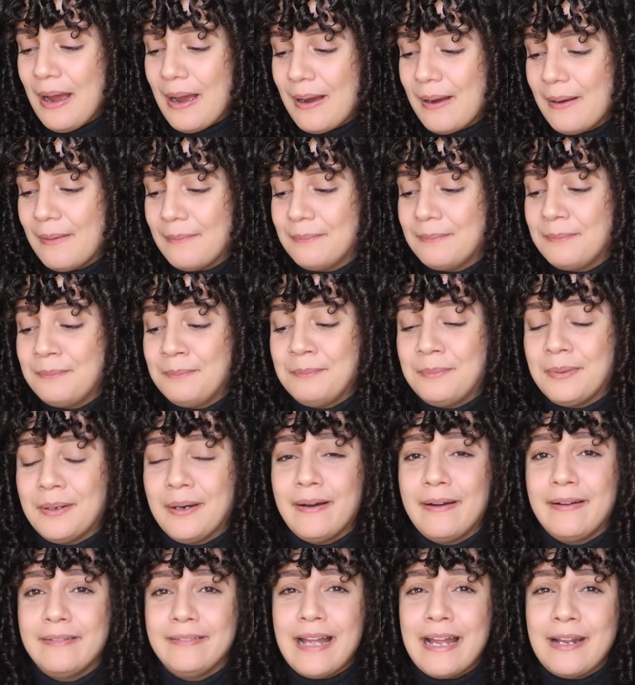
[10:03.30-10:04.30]
um,
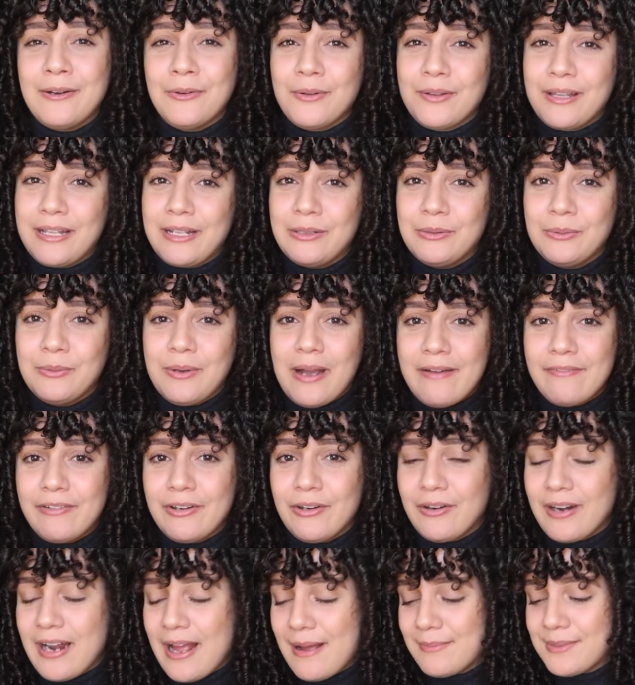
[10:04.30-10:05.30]
but I know they do have it
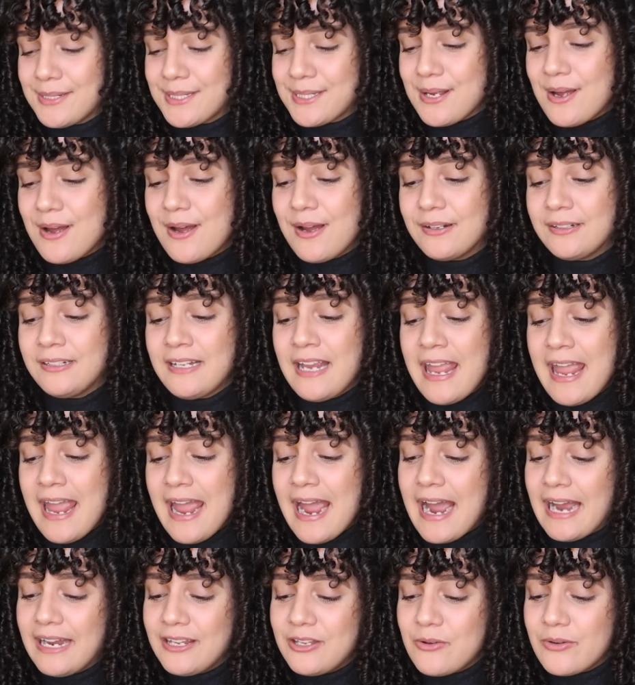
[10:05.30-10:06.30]
on Amazon,
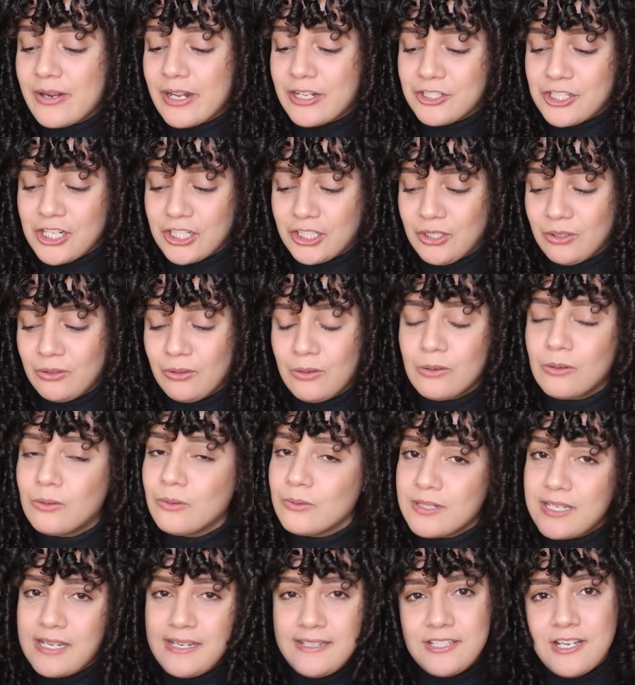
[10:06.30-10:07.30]
and you can check your
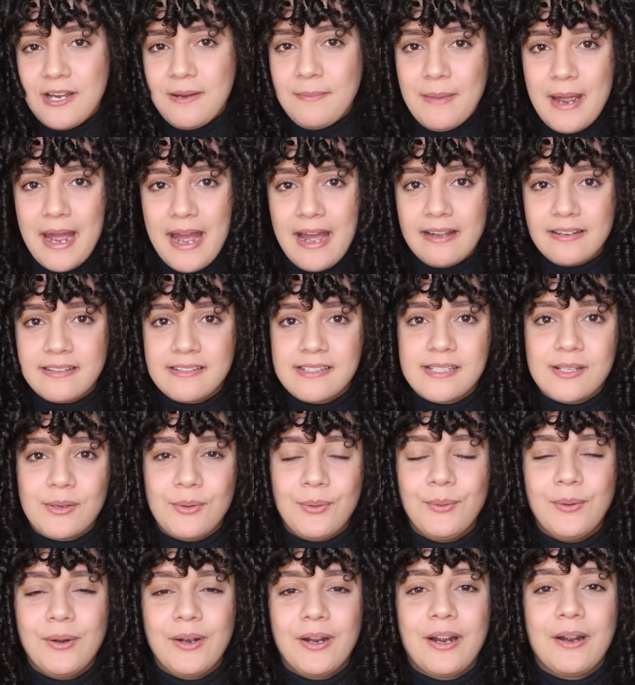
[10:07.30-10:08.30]
local TJ Maxx
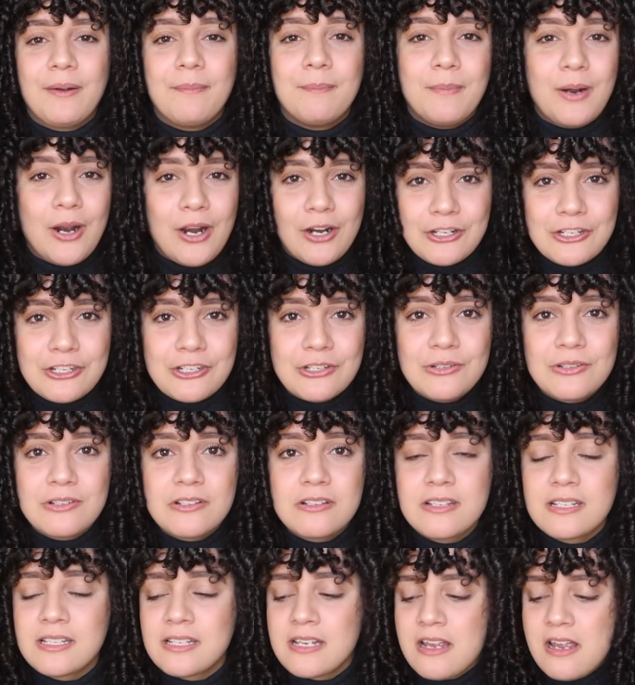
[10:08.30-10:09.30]
or
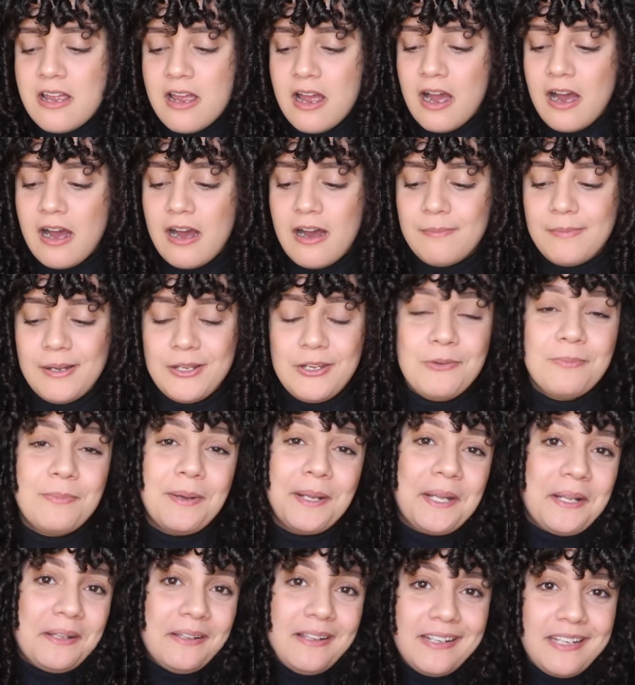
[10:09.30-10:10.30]
Marshalls, um, and you
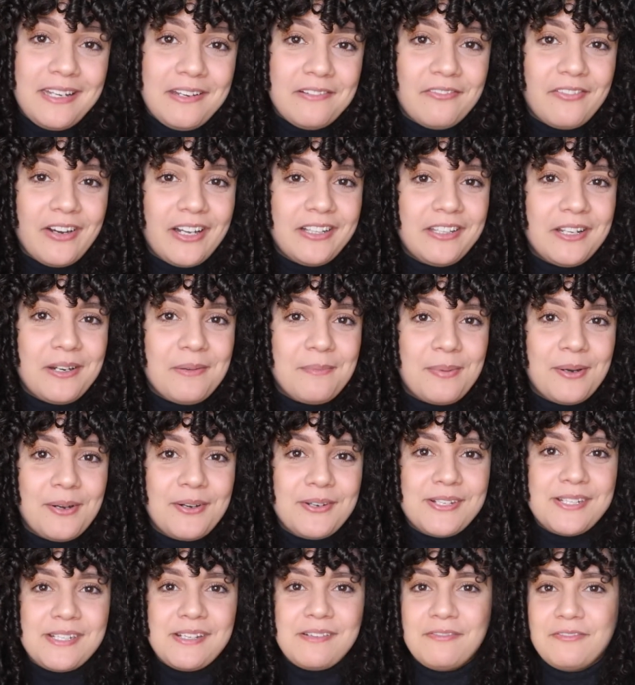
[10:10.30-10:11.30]
might get lucky and find it in
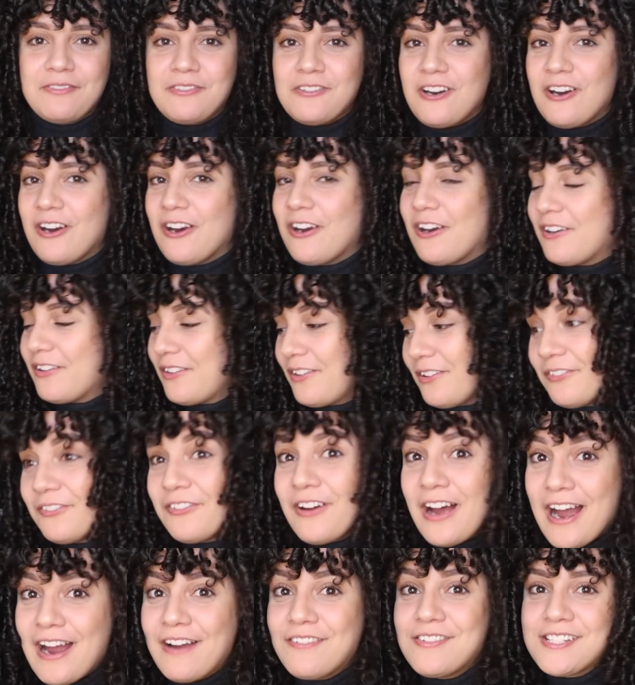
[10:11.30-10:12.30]
person for the
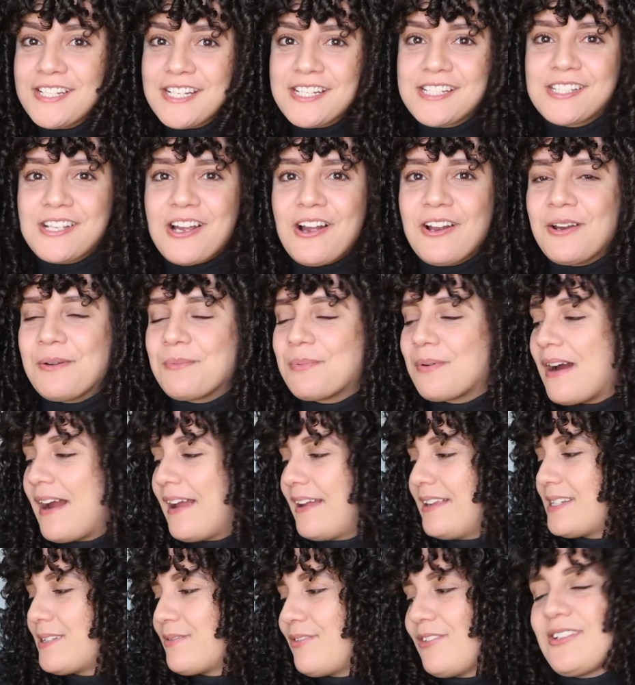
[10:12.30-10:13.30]
5 $6
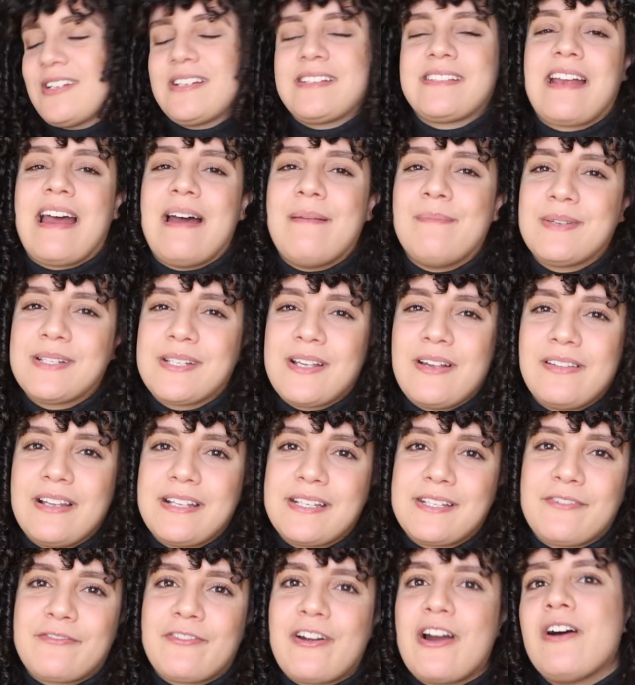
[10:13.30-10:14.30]
price versus Amazon
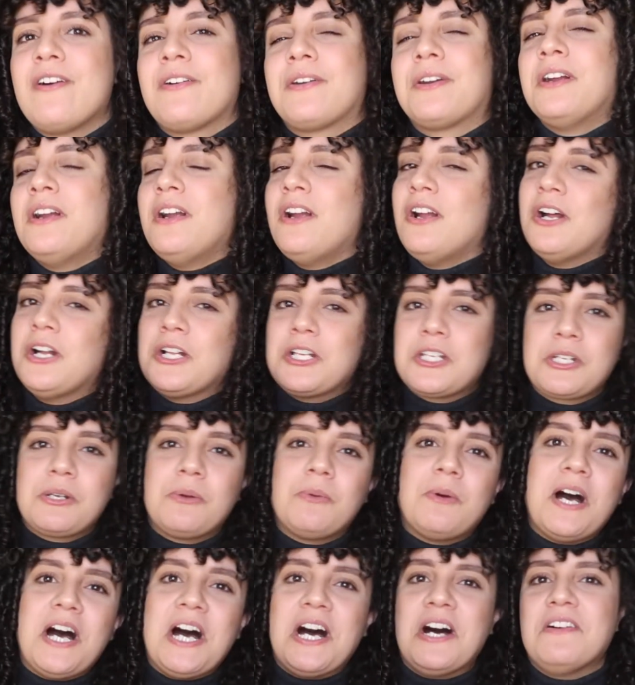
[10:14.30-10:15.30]
that's around
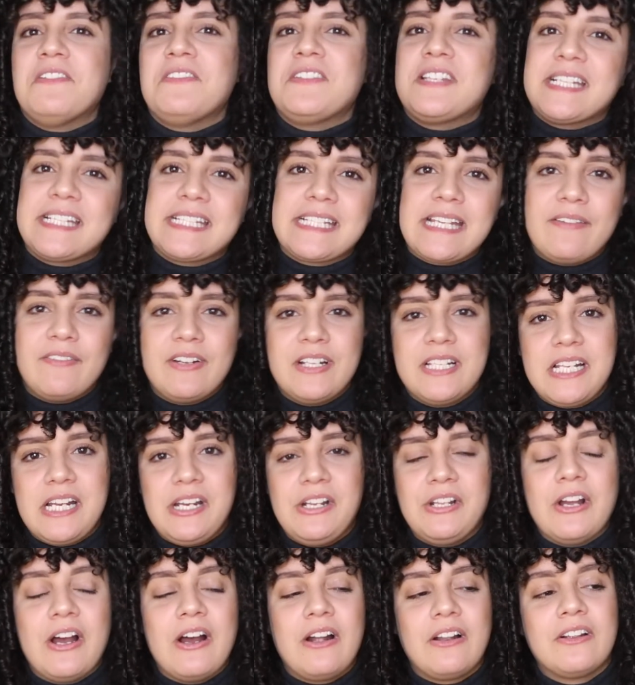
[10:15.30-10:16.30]
12 to
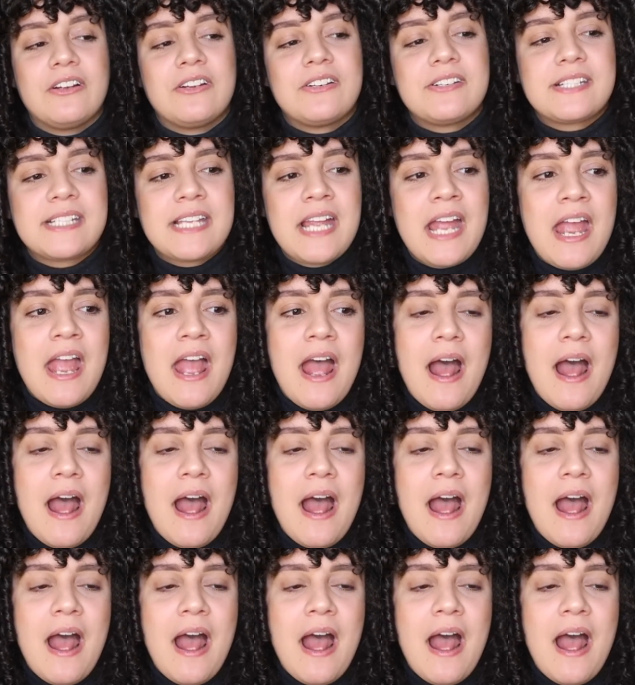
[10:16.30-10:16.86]
17 dollars